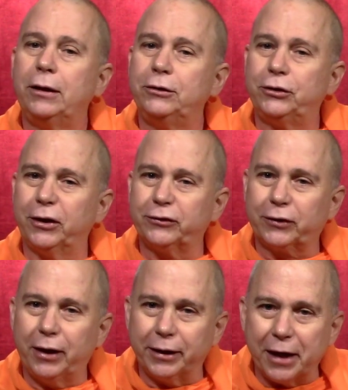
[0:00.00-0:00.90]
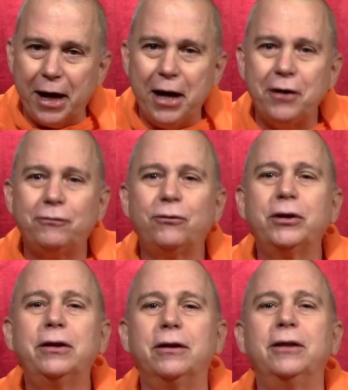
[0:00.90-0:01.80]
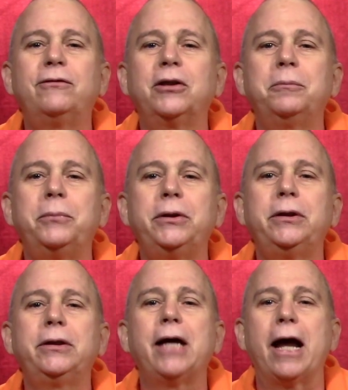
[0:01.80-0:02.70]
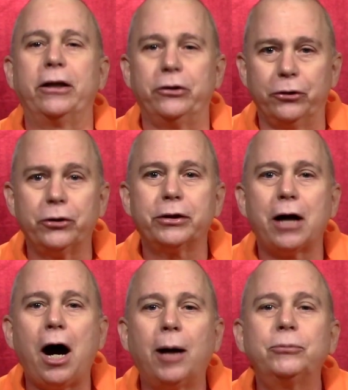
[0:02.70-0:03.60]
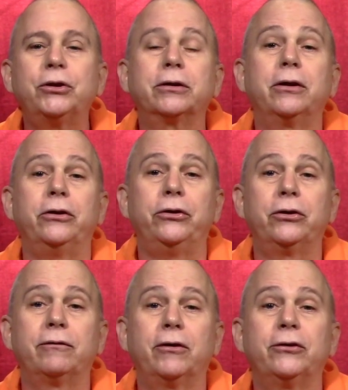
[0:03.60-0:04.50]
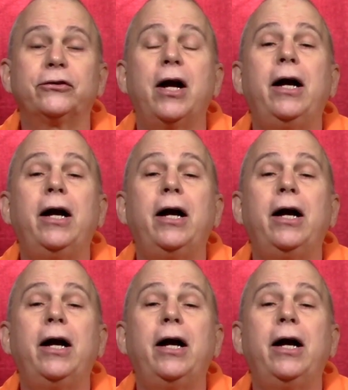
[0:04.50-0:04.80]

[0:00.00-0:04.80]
just like every living being and inert object in the universe